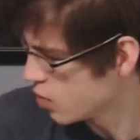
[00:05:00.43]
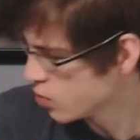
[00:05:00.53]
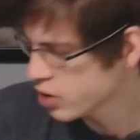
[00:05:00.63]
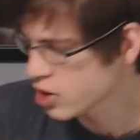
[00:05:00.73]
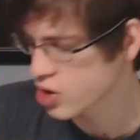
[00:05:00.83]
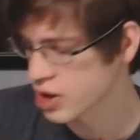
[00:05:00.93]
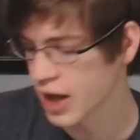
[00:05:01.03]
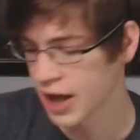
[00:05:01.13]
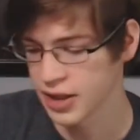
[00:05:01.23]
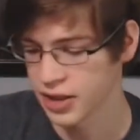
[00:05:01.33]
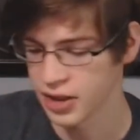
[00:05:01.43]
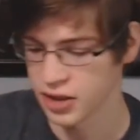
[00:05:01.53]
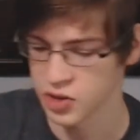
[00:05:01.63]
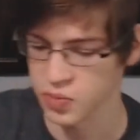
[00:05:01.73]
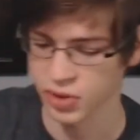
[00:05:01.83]
I'm really trying to end
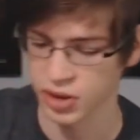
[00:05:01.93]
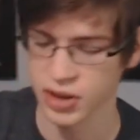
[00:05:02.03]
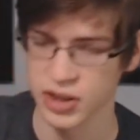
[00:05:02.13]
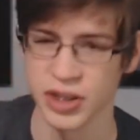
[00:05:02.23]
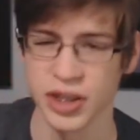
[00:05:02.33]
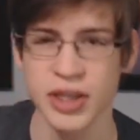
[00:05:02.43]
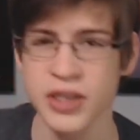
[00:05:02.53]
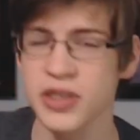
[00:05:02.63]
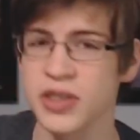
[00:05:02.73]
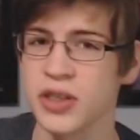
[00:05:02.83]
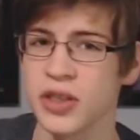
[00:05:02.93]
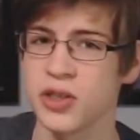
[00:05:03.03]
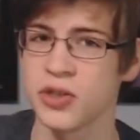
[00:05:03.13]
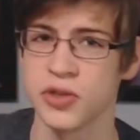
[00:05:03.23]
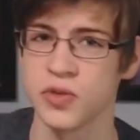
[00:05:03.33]
this because this
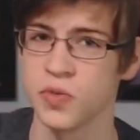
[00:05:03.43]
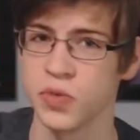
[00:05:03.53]
is